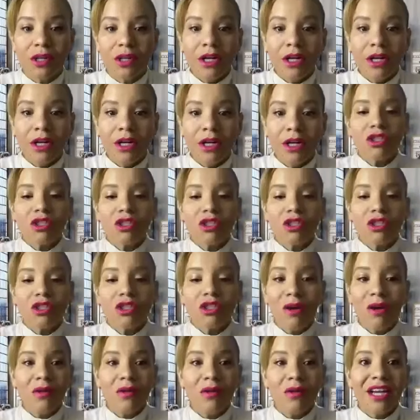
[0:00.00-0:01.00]
So
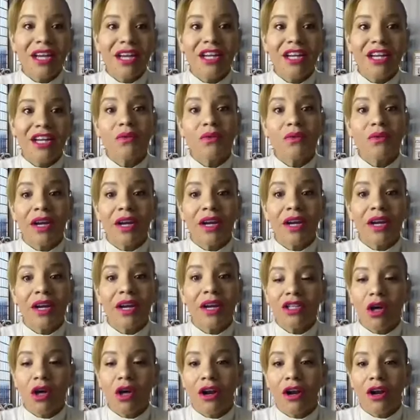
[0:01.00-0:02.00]
not only getting
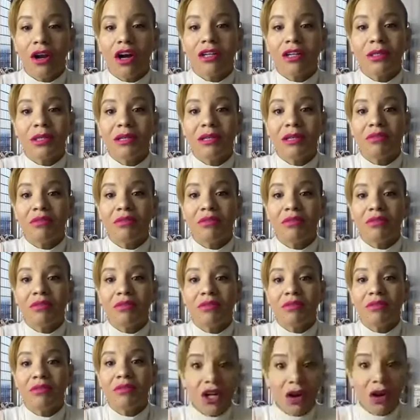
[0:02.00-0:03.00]
trained on our team
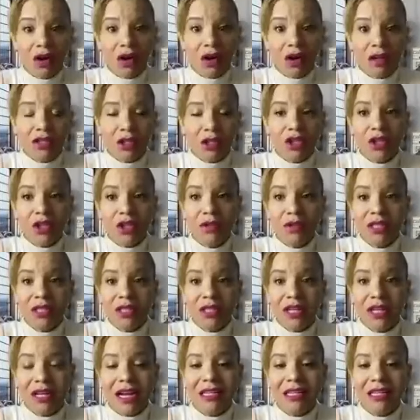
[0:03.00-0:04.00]
synergy calls on
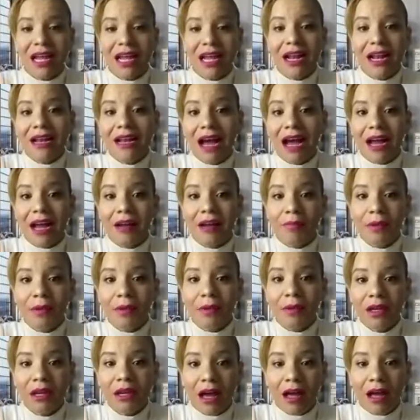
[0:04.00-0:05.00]
Tuesday nights at
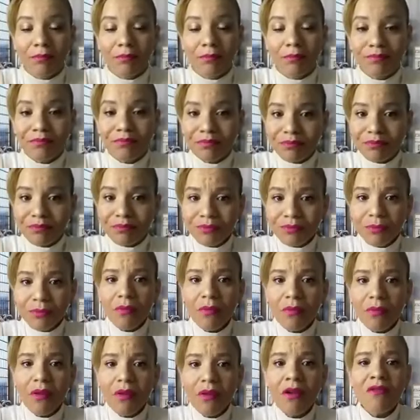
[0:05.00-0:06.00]
9 p.m
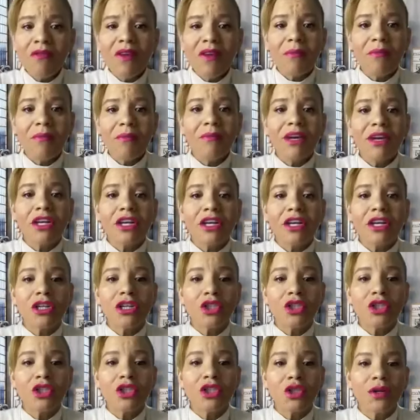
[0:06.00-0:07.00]
right? But making
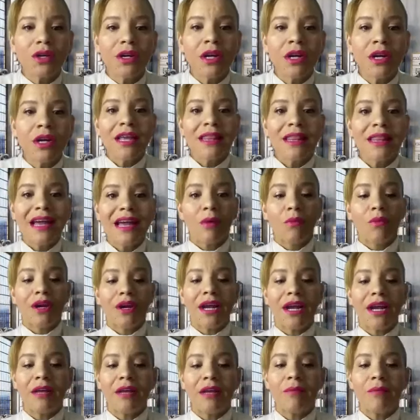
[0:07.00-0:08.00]
sure that we're
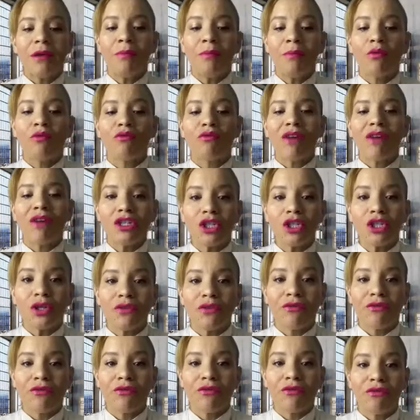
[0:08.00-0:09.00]
getting people
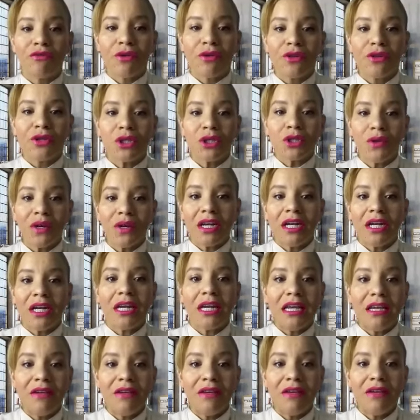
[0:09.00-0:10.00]
registered for the
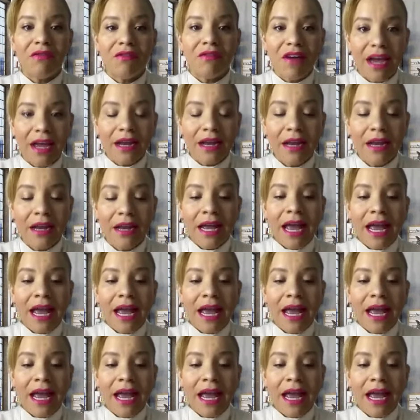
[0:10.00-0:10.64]
training event.